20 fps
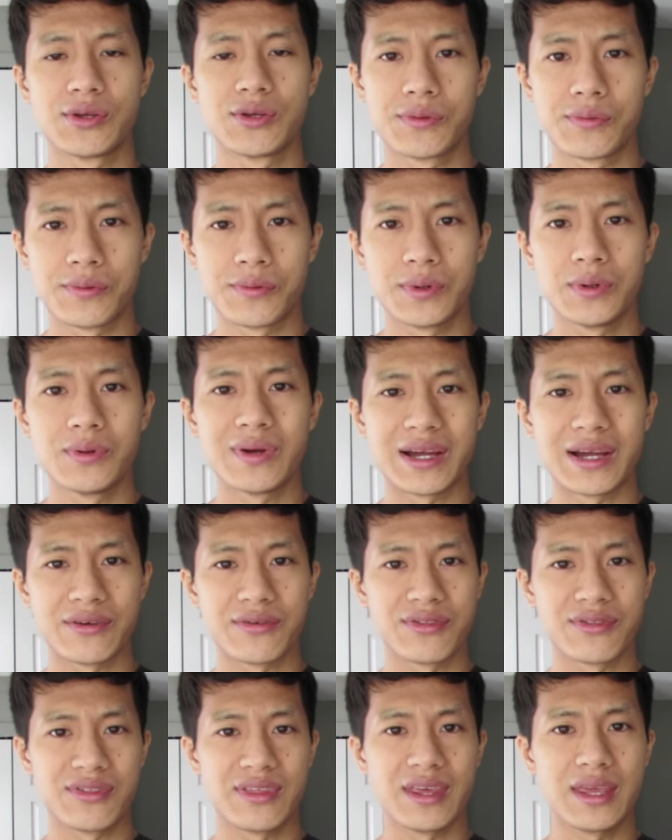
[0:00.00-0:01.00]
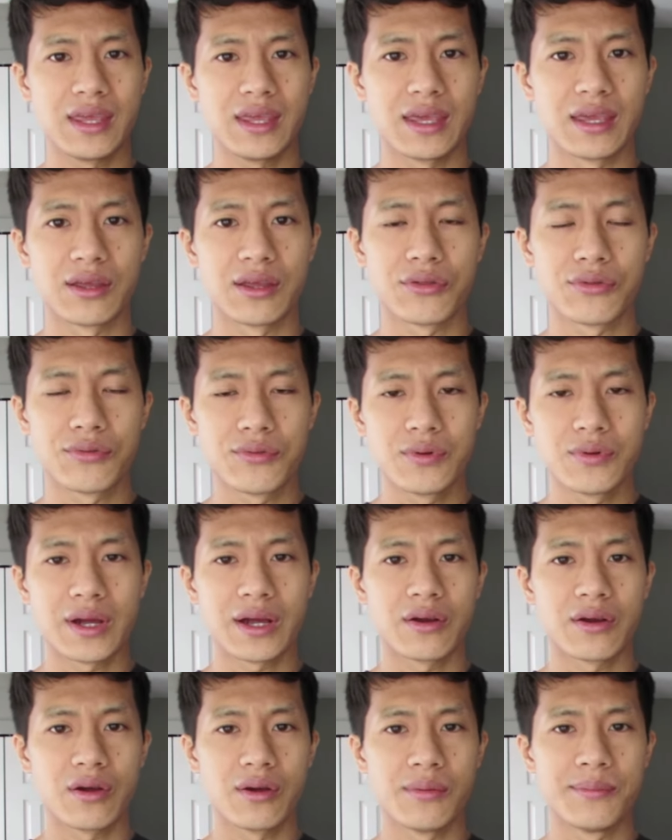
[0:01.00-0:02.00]
through our thinking, through
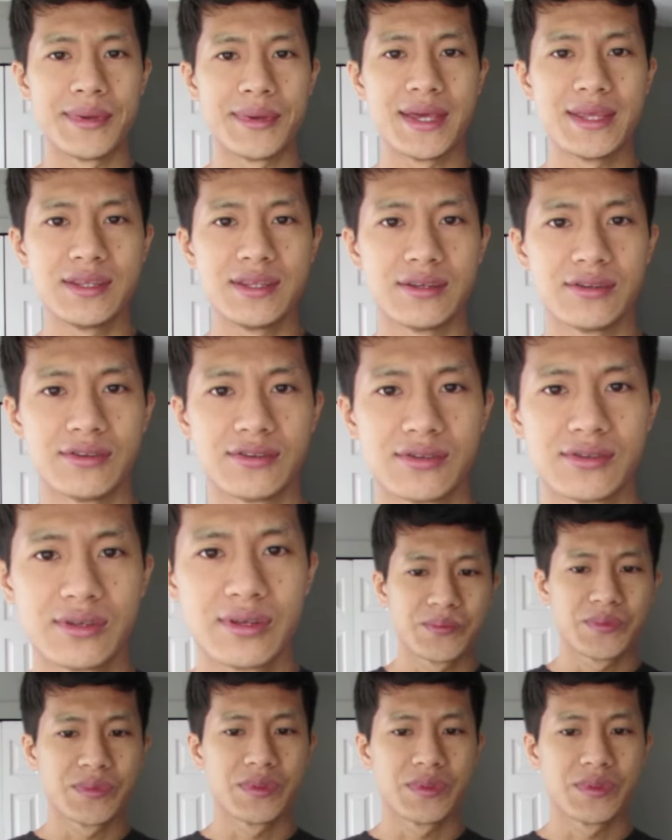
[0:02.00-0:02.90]
our opinions.